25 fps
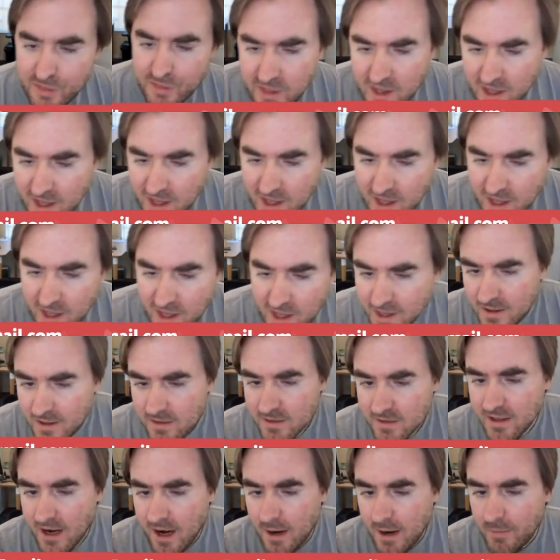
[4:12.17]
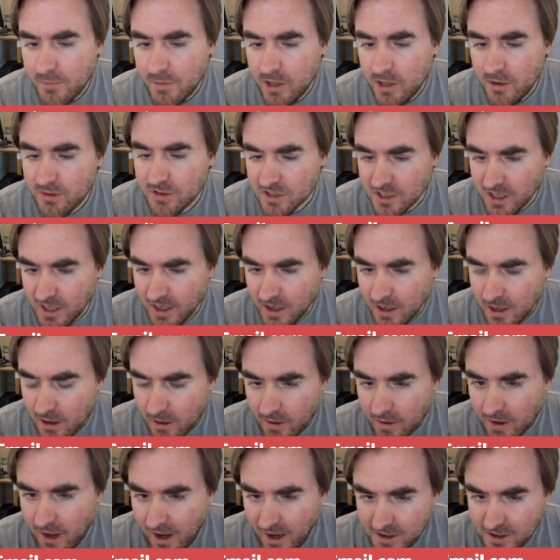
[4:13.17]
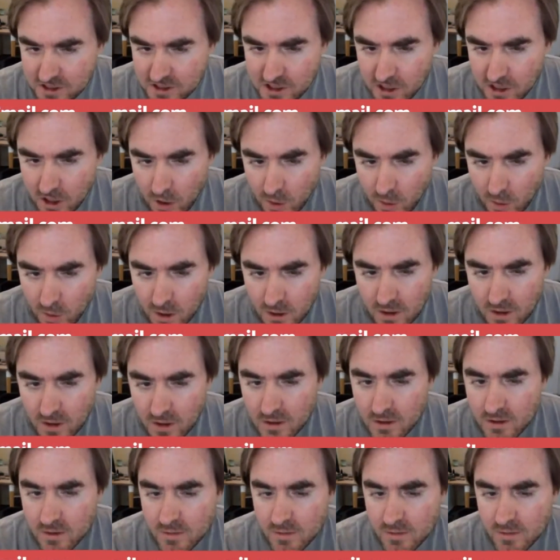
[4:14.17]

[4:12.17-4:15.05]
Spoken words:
thing that I'm using. Okay, so